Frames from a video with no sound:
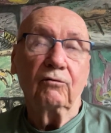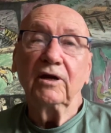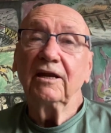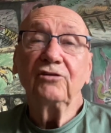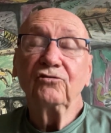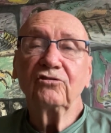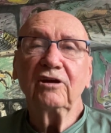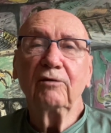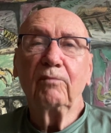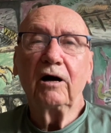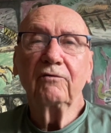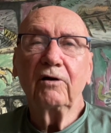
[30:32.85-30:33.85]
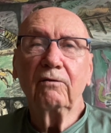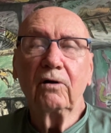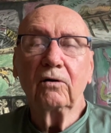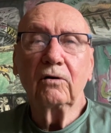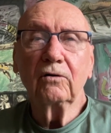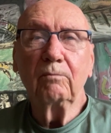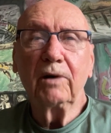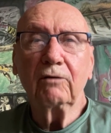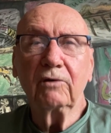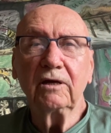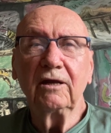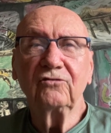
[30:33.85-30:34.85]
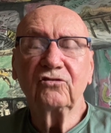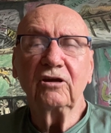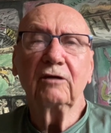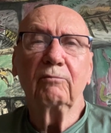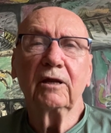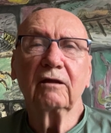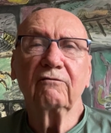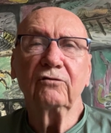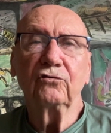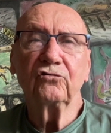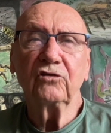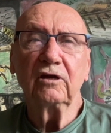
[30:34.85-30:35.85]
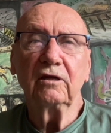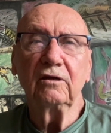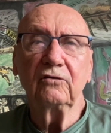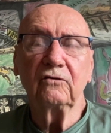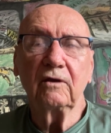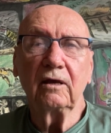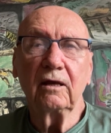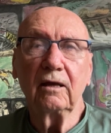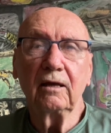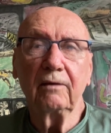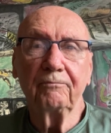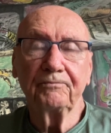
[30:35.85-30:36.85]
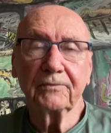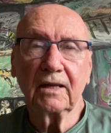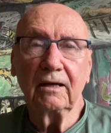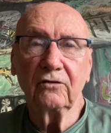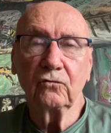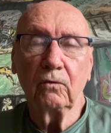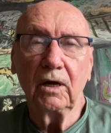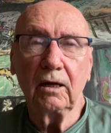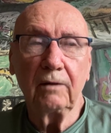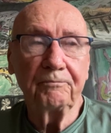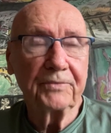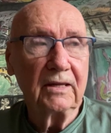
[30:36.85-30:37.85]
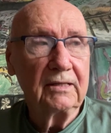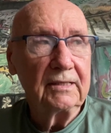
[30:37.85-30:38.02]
we didn't see them on the road, but we did see them in a few cities as well.